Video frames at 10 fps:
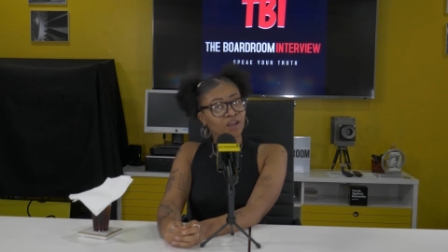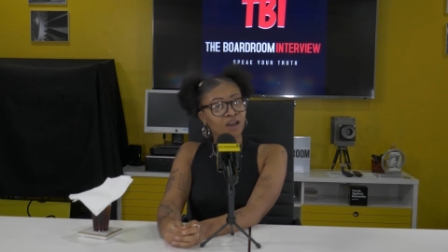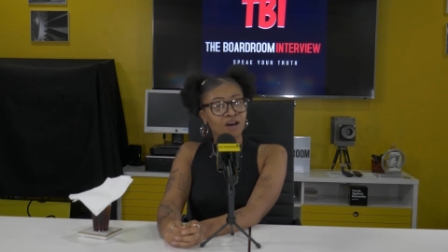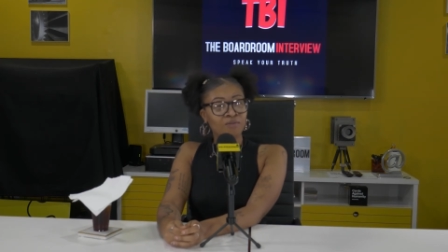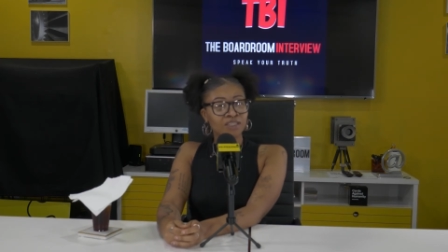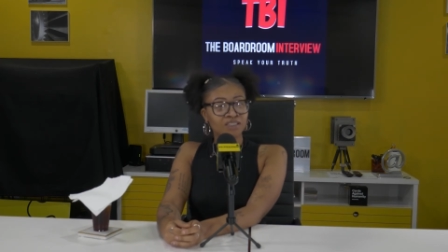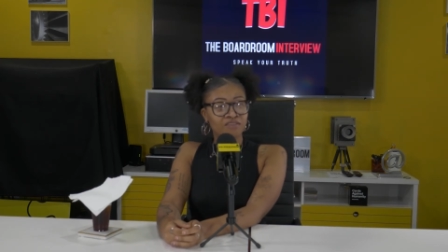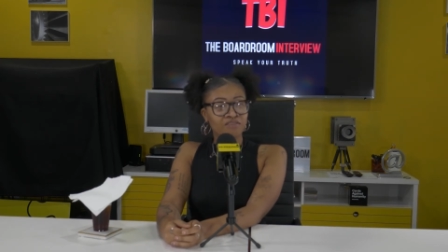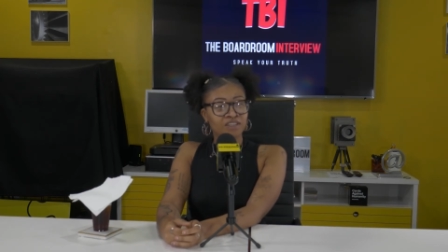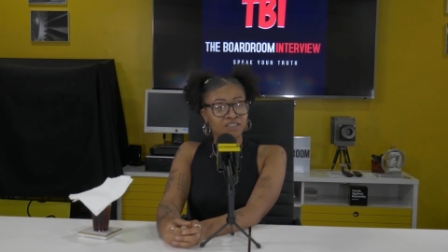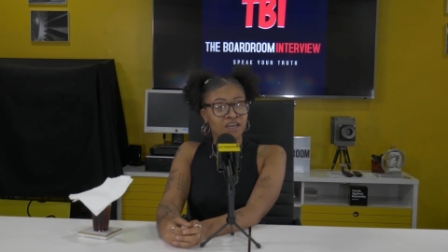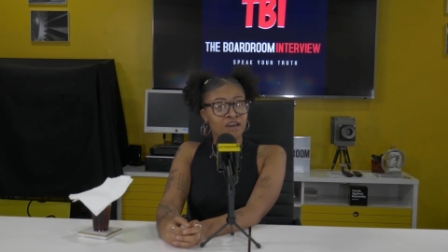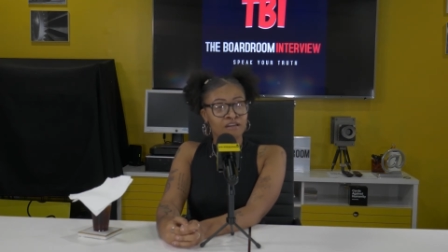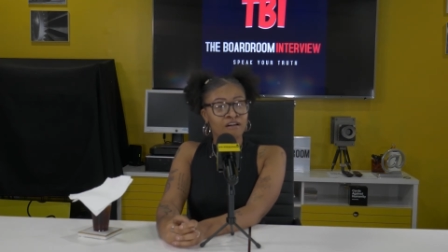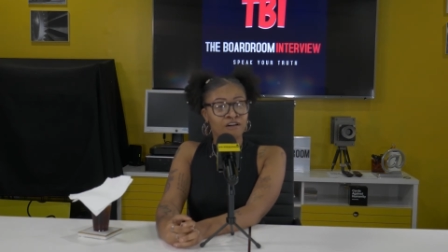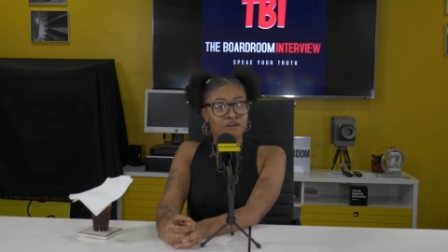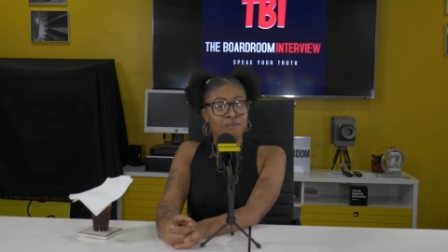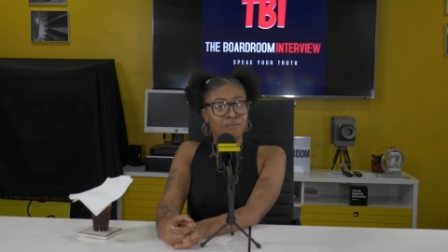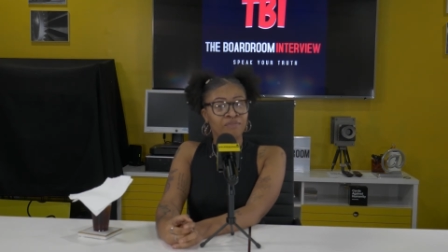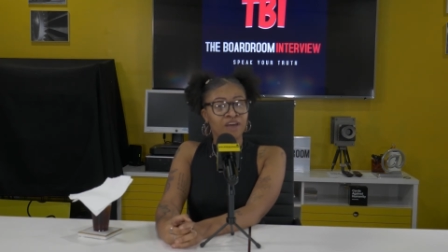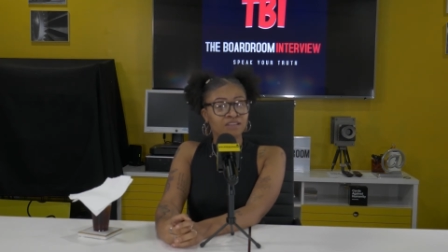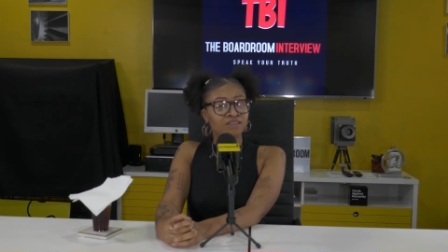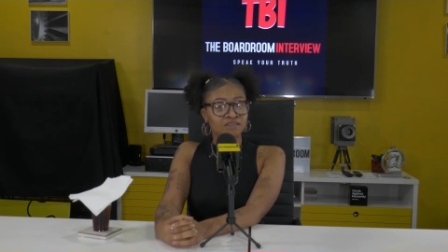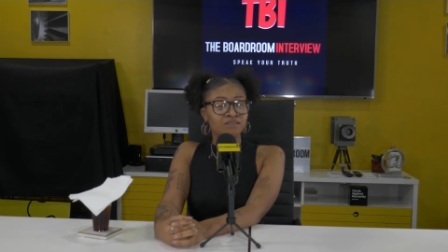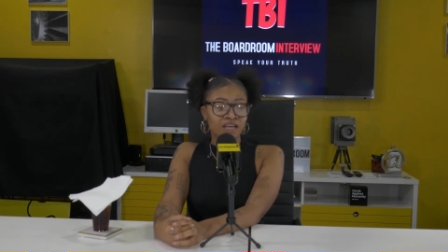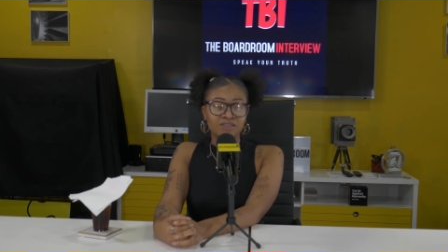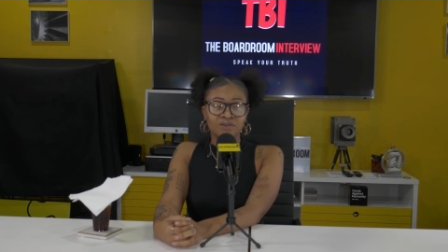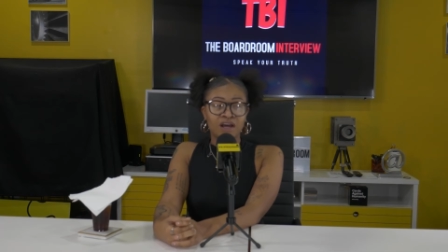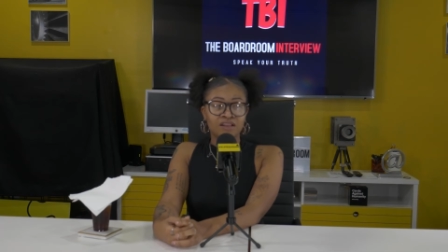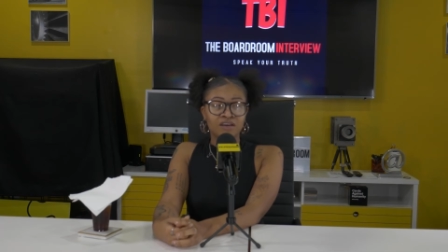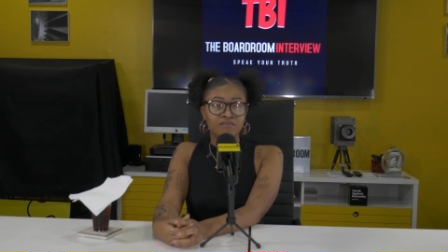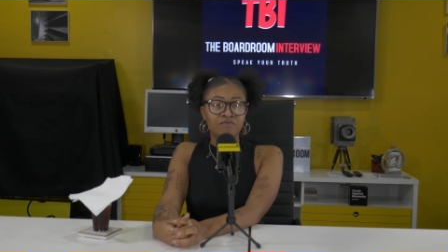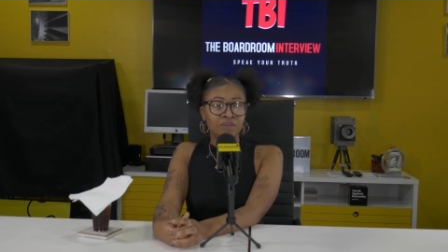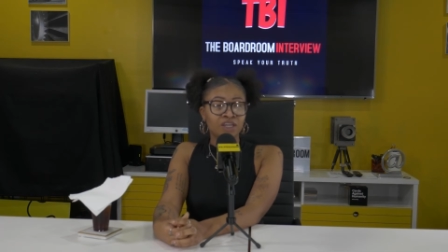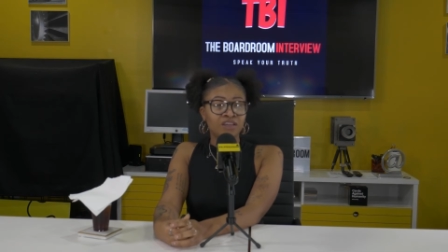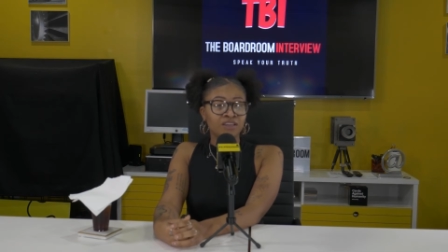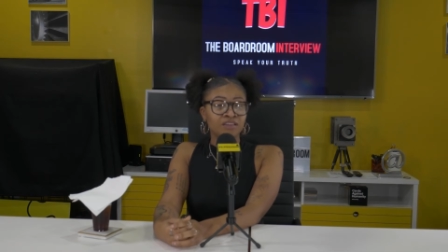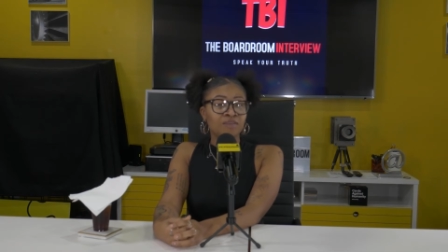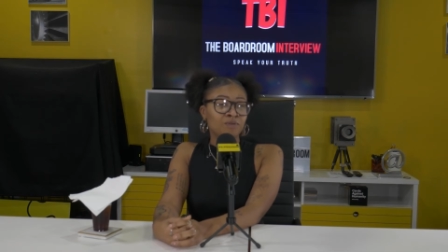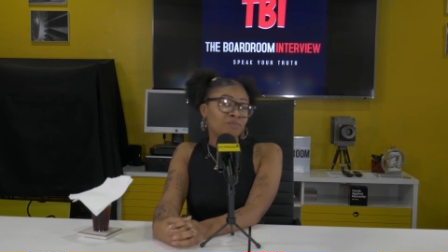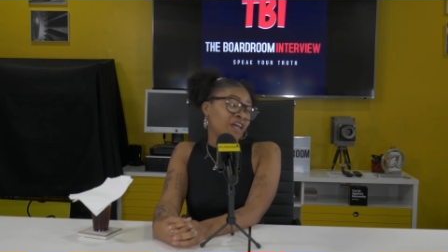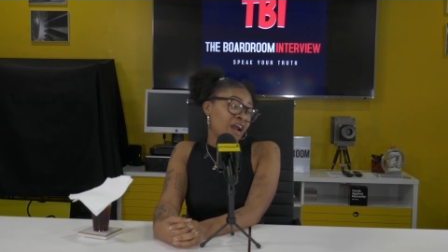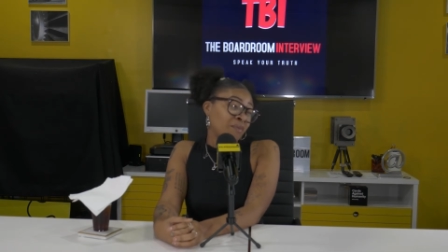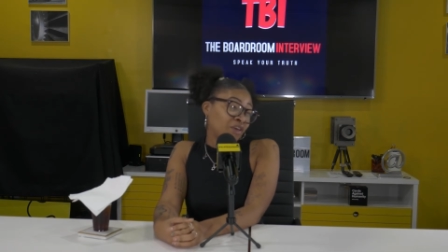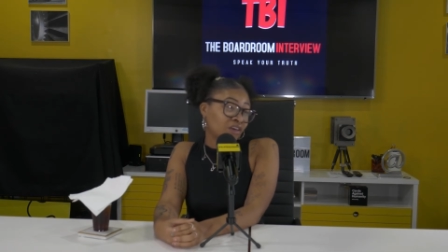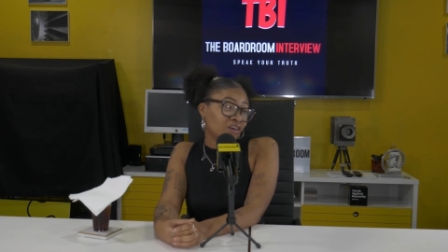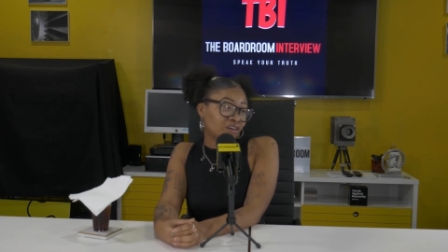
I would definitely say um, that's that's what I love meeting the people that I meet.